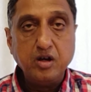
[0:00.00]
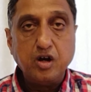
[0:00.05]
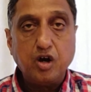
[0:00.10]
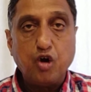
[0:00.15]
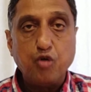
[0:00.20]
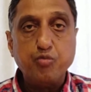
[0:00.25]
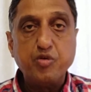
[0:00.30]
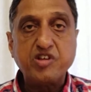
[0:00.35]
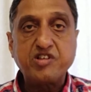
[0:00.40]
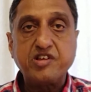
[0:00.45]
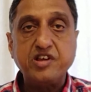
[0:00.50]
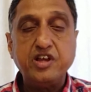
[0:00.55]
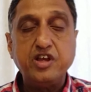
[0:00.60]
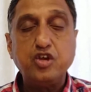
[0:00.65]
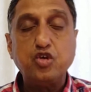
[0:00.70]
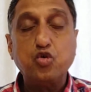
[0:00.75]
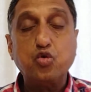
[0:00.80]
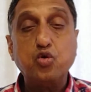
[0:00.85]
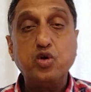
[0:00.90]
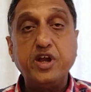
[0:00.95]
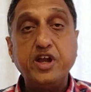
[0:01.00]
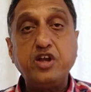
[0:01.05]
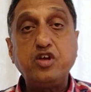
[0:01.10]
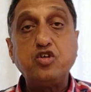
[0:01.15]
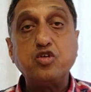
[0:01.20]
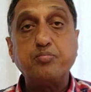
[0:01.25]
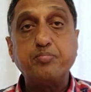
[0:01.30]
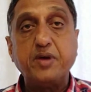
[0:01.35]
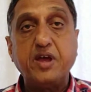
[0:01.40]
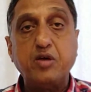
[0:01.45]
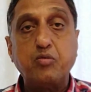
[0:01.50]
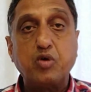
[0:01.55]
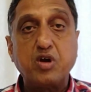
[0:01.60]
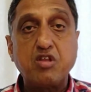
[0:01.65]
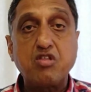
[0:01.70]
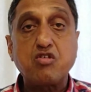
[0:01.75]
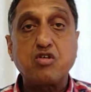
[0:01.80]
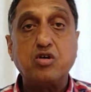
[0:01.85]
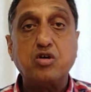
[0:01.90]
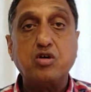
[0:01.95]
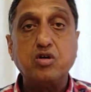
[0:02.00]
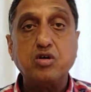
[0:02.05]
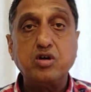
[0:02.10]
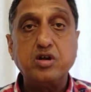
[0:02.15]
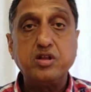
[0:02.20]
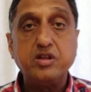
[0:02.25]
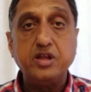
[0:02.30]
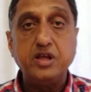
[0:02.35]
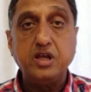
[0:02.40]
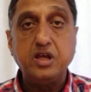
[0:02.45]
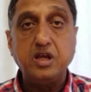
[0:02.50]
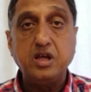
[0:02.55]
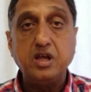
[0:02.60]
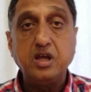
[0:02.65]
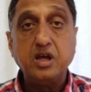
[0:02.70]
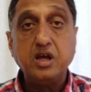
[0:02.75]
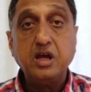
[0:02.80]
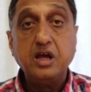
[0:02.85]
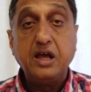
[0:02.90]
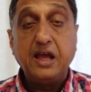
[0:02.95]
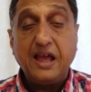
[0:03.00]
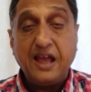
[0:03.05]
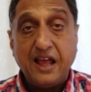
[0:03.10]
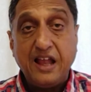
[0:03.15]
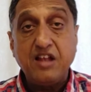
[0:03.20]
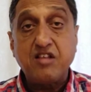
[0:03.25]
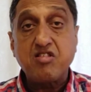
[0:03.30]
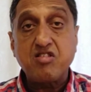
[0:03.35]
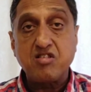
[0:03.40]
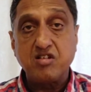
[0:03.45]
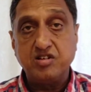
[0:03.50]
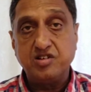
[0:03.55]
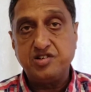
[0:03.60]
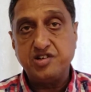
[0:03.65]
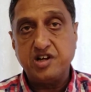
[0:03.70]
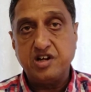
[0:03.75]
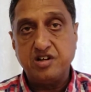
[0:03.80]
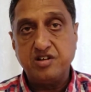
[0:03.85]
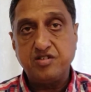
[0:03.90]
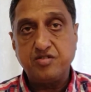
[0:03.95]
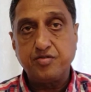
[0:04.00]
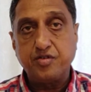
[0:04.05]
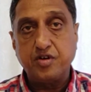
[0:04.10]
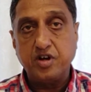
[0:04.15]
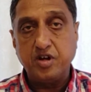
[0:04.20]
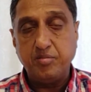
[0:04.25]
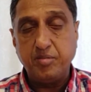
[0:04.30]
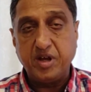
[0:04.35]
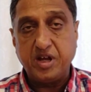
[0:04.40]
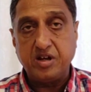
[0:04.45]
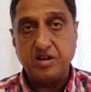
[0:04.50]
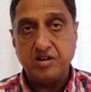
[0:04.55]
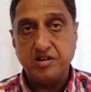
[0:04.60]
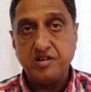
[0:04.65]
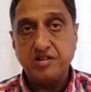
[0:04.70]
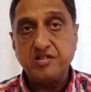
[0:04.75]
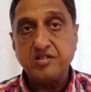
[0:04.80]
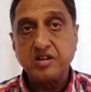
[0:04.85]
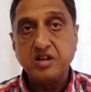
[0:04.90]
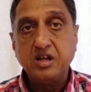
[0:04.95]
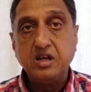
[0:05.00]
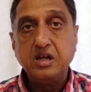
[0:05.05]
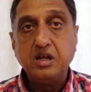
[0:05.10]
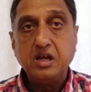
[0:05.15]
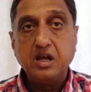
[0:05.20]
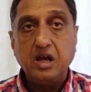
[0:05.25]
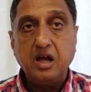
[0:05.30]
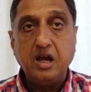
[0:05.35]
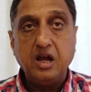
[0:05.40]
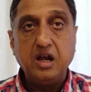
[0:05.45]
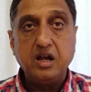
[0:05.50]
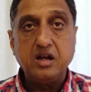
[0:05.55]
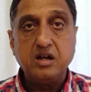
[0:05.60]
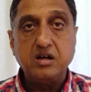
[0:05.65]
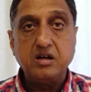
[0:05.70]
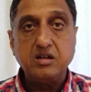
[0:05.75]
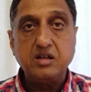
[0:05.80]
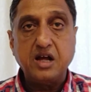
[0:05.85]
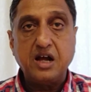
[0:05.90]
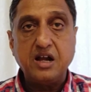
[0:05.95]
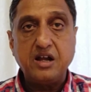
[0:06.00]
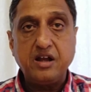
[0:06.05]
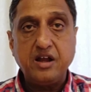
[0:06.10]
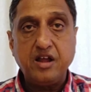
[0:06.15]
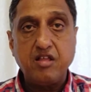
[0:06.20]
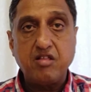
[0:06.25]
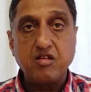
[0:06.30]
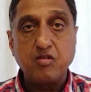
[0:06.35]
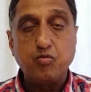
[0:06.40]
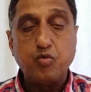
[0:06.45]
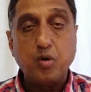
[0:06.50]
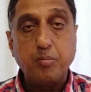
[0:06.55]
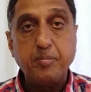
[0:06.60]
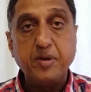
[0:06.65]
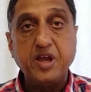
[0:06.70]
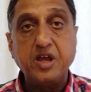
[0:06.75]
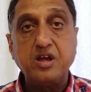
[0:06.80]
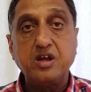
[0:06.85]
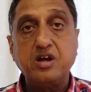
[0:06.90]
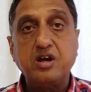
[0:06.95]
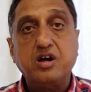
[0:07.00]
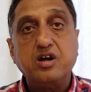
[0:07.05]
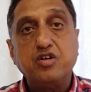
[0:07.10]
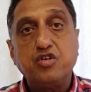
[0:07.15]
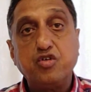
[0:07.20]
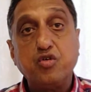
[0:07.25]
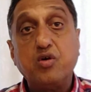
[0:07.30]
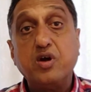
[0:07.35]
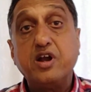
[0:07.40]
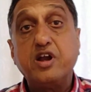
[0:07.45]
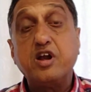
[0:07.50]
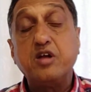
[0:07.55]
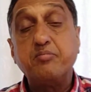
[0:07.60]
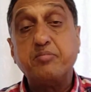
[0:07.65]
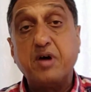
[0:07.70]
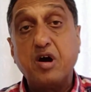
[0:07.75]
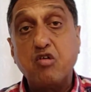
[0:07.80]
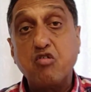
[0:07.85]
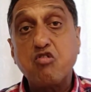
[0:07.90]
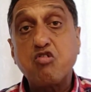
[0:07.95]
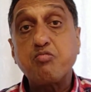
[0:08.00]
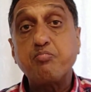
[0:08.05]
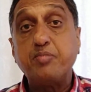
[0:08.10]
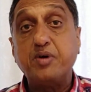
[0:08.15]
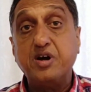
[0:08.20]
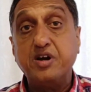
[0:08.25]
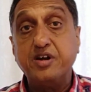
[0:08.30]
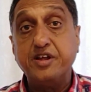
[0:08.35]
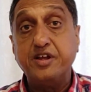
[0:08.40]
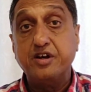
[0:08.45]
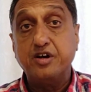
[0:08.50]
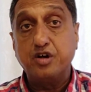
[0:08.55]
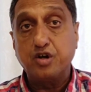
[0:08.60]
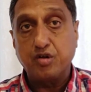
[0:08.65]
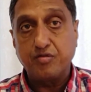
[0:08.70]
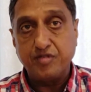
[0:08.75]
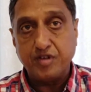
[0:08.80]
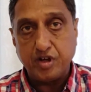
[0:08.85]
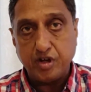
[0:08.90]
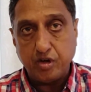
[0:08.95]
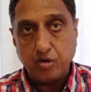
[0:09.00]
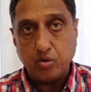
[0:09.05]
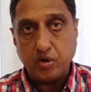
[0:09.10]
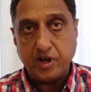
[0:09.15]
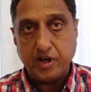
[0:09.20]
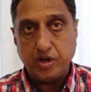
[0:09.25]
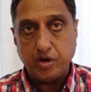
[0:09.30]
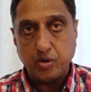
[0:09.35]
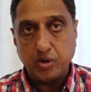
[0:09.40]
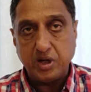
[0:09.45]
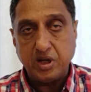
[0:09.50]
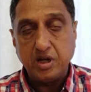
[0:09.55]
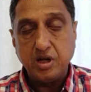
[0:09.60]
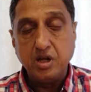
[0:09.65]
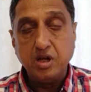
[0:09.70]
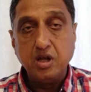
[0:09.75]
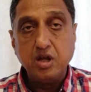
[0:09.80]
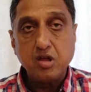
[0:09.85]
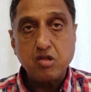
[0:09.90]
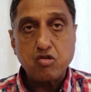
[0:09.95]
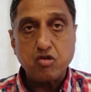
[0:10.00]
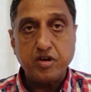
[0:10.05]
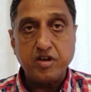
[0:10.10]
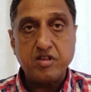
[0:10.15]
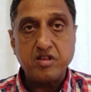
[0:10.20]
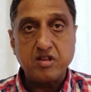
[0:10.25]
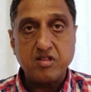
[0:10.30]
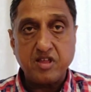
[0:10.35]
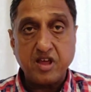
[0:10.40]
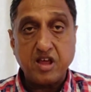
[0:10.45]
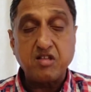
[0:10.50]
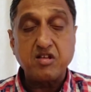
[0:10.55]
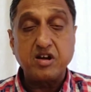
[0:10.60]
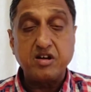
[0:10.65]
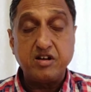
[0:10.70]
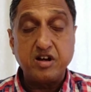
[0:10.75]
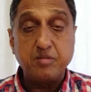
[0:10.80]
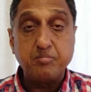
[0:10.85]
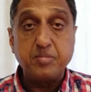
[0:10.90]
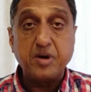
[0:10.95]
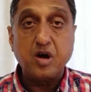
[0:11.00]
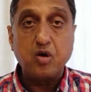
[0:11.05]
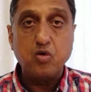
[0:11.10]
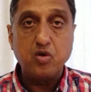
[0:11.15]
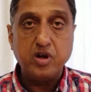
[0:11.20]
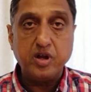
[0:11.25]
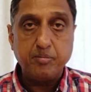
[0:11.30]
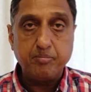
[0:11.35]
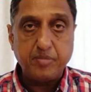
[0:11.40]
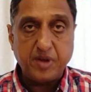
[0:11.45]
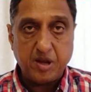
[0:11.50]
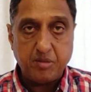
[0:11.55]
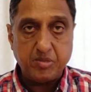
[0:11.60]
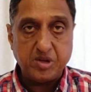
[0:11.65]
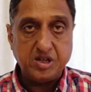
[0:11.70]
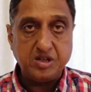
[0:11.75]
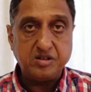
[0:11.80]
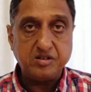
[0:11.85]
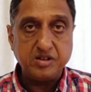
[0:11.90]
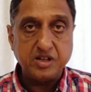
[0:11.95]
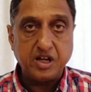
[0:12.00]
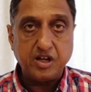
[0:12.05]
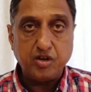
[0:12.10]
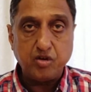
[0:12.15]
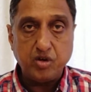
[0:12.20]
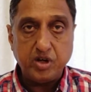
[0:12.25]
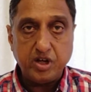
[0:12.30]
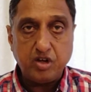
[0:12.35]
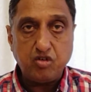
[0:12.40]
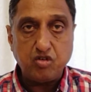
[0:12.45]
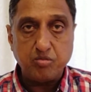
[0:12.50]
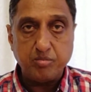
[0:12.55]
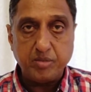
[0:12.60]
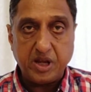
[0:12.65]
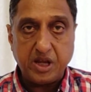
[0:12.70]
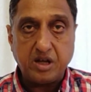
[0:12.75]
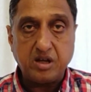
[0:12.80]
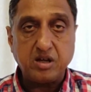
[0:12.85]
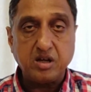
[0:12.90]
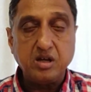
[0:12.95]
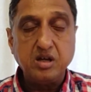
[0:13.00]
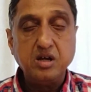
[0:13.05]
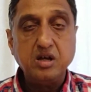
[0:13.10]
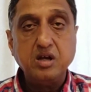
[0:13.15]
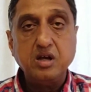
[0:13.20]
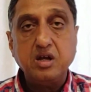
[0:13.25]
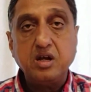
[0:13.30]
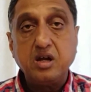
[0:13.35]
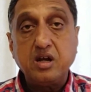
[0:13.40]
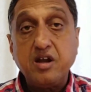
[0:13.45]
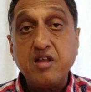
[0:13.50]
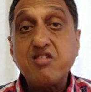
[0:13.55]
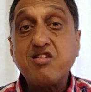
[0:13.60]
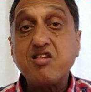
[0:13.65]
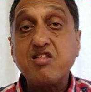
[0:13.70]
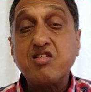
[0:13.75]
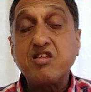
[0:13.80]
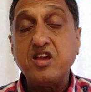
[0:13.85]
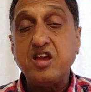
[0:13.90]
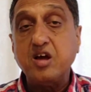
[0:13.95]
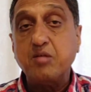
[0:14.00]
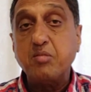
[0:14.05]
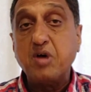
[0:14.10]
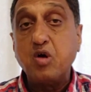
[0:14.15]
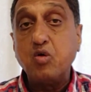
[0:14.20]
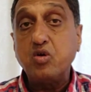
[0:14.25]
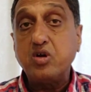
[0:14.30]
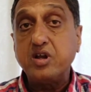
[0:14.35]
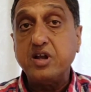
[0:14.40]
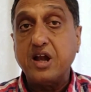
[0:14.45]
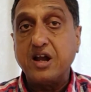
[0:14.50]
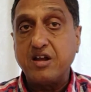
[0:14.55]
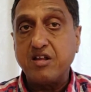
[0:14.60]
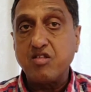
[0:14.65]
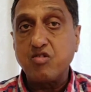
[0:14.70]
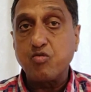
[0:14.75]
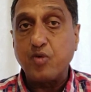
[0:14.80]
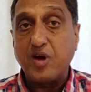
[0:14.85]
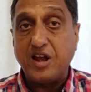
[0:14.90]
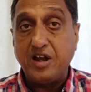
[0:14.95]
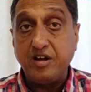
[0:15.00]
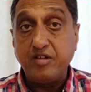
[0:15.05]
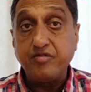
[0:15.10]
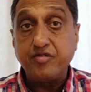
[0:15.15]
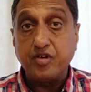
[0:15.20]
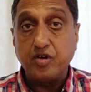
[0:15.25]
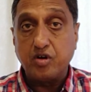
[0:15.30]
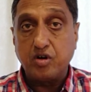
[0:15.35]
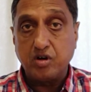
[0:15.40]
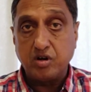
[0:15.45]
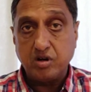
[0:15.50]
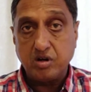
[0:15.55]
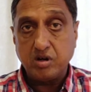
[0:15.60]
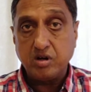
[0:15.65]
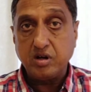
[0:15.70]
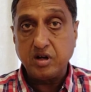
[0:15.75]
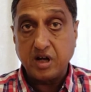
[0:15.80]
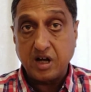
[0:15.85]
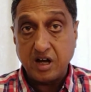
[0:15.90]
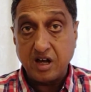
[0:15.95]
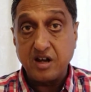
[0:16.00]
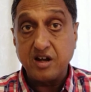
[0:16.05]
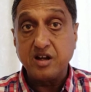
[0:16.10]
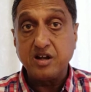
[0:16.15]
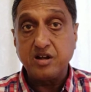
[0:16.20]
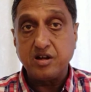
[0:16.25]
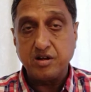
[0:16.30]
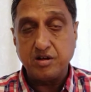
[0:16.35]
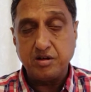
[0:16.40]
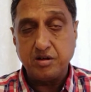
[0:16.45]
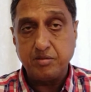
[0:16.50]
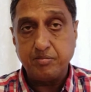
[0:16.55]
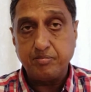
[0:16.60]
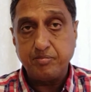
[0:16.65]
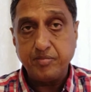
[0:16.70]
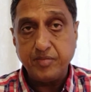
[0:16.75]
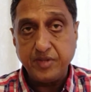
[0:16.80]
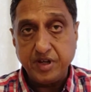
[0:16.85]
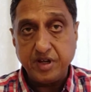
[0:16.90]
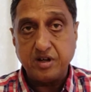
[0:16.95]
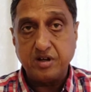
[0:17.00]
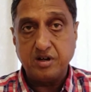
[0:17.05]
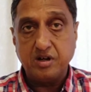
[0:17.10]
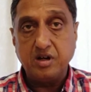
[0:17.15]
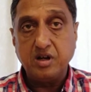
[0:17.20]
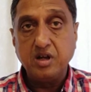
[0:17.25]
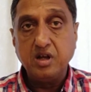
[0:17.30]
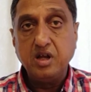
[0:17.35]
Obviously, you need to pay what is called the health surcharge for immigrants, and that is a whopping £200 per year of the new renewal. So it's a £600 payment that you need to make. This is the amount that is valid for the current year.